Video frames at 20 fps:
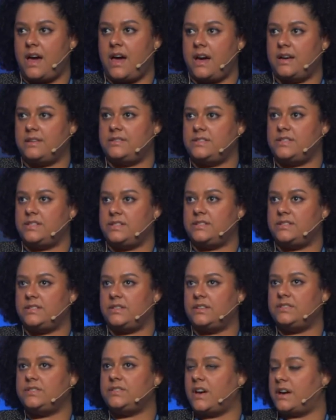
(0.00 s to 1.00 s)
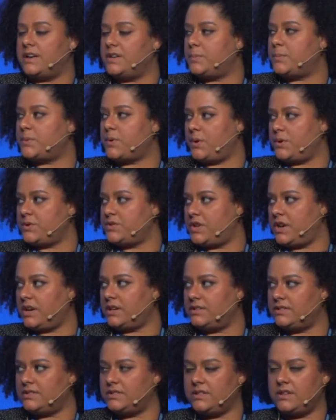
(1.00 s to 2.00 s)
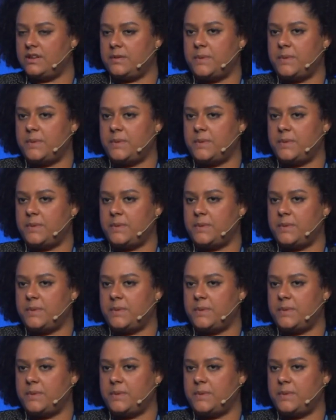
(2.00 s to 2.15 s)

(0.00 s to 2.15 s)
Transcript: had these side projects